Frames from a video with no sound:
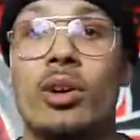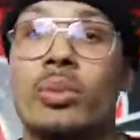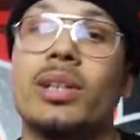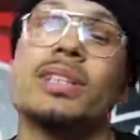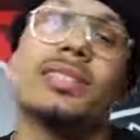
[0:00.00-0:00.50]

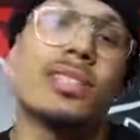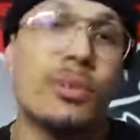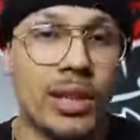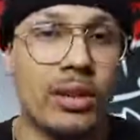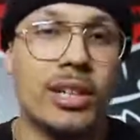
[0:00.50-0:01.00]
Realistically,
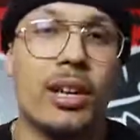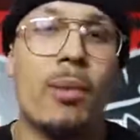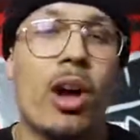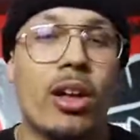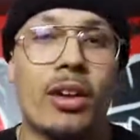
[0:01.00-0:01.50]
we don't need
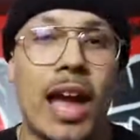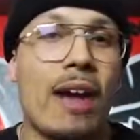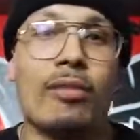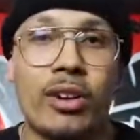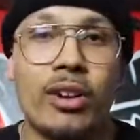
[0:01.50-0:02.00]
them all
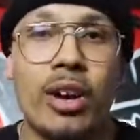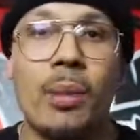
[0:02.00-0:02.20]
ever,